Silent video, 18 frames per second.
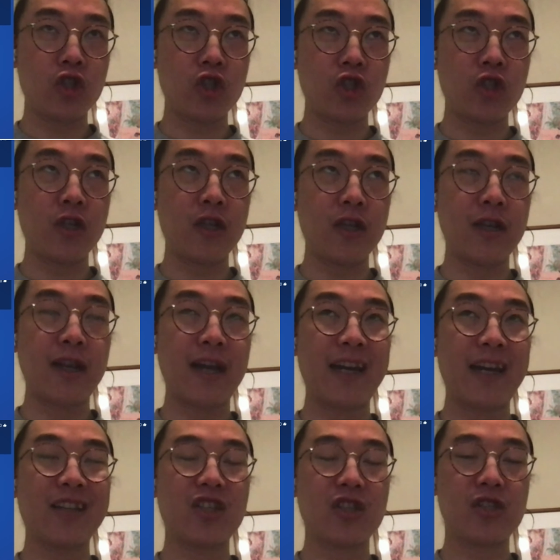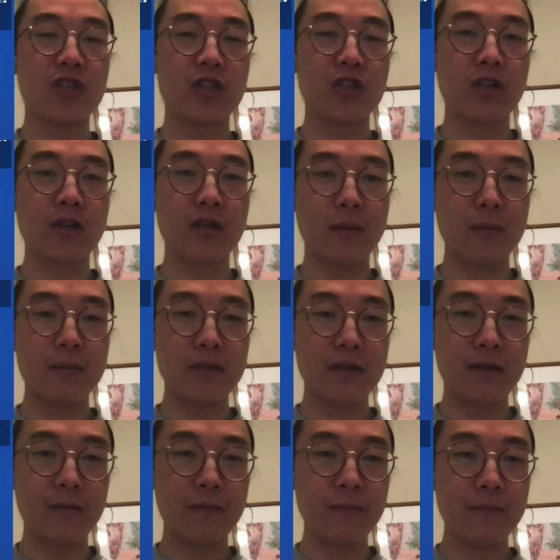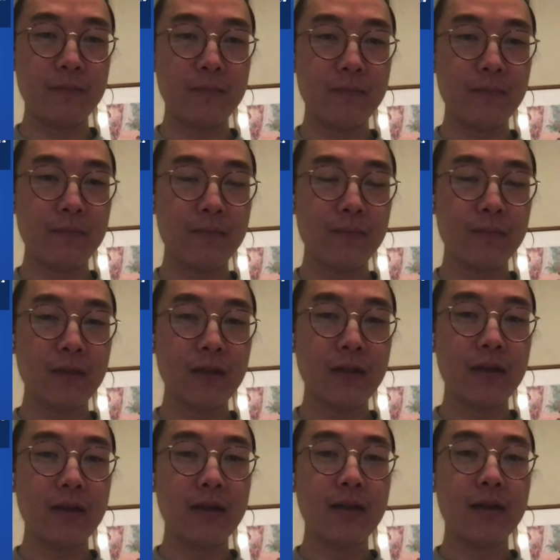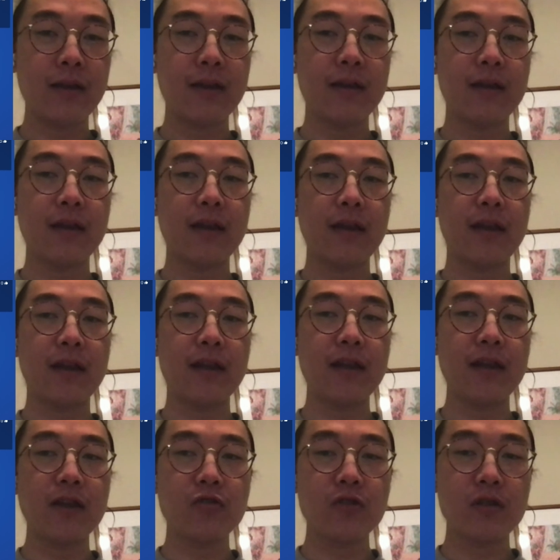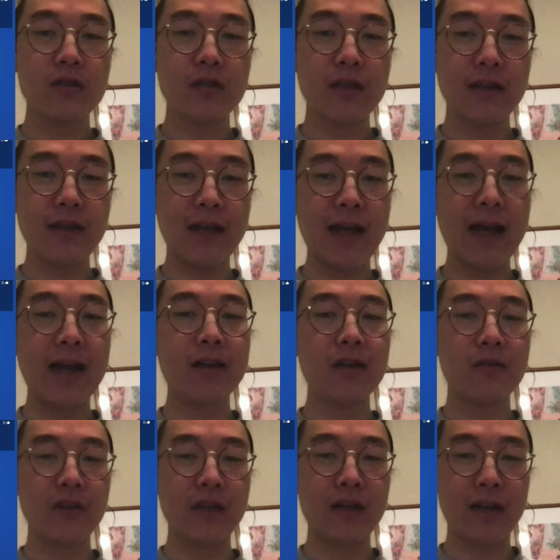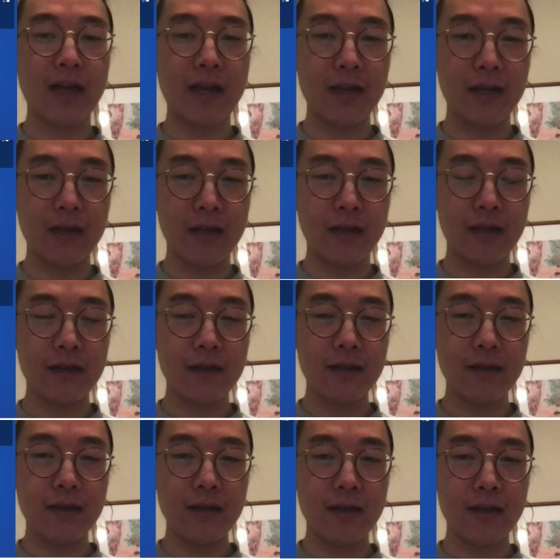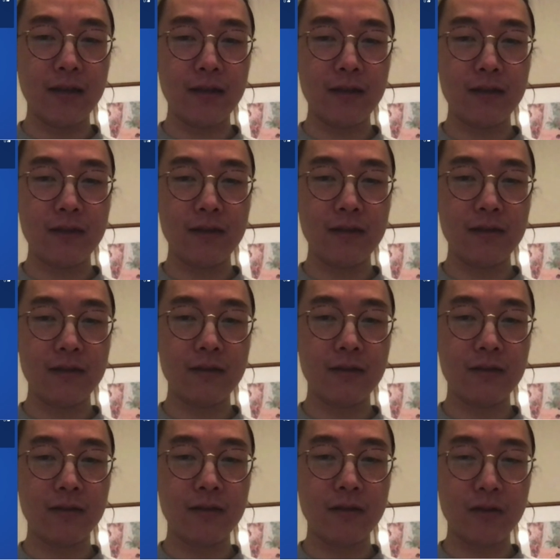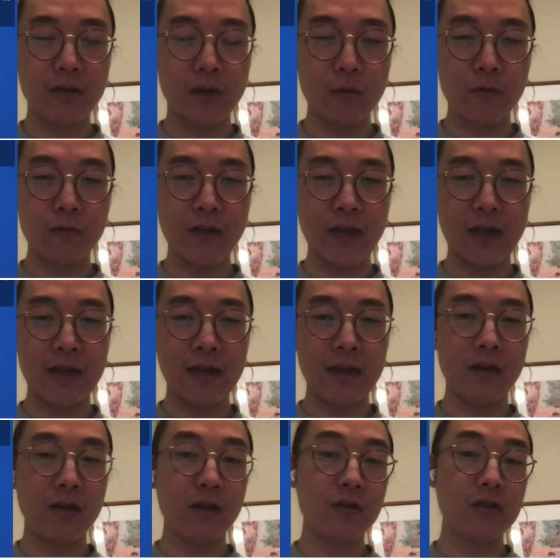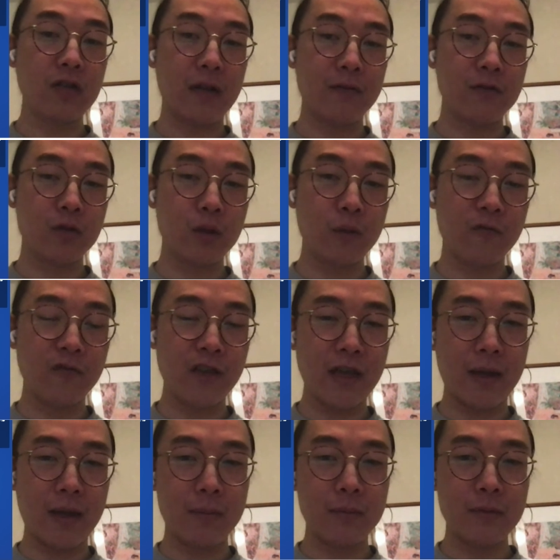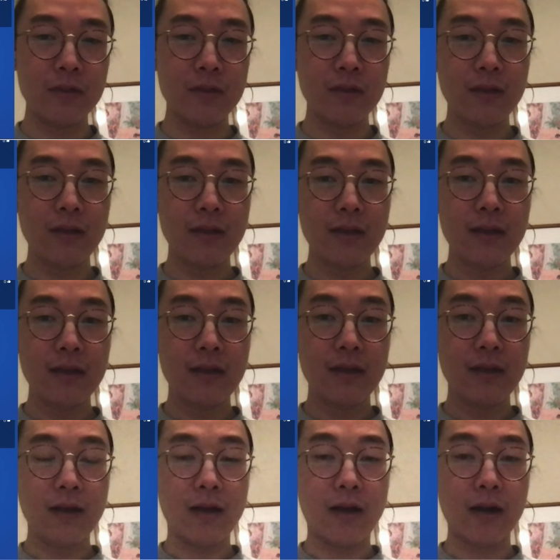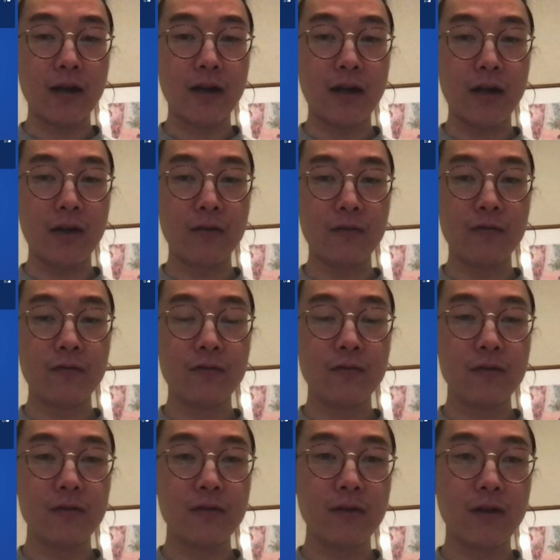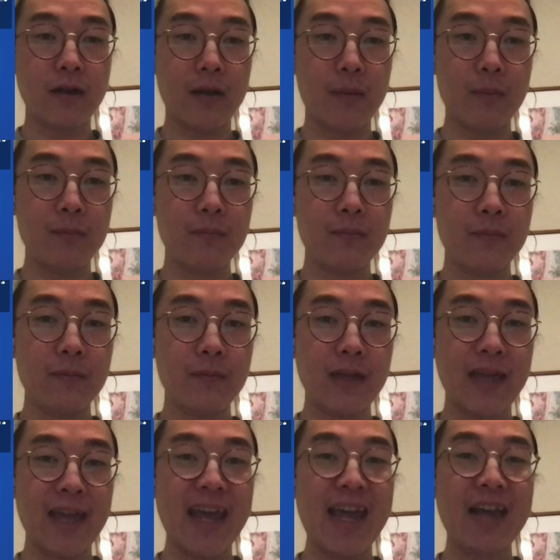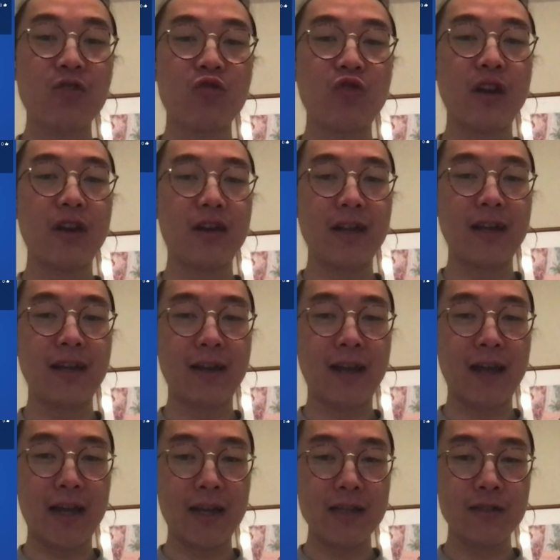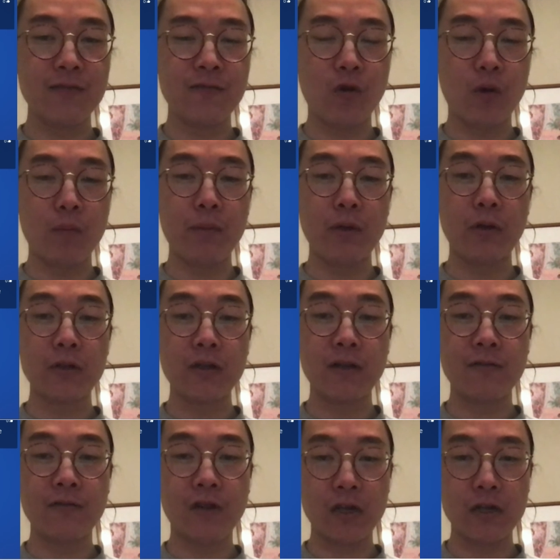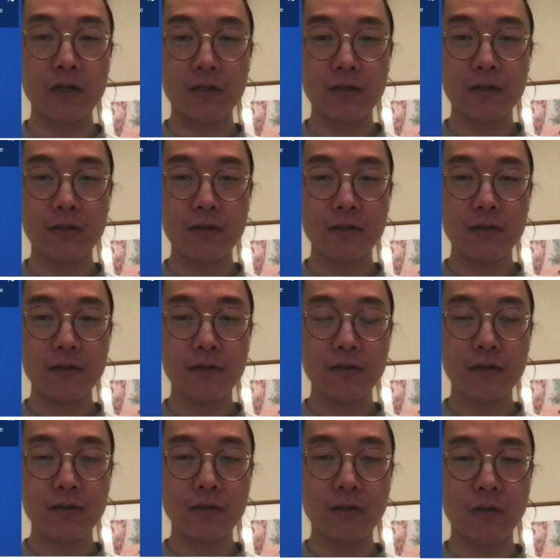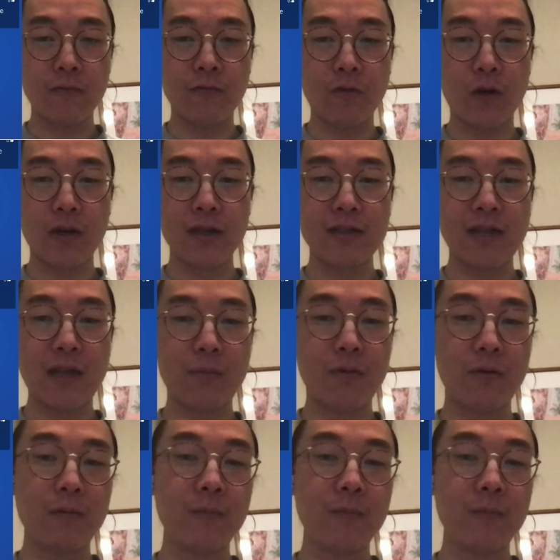inlining decision comes in. An interesting kind of inlining in TurboFan and in other JavaScript VMs are kind of handwritten inlines for built-in functions. So for example,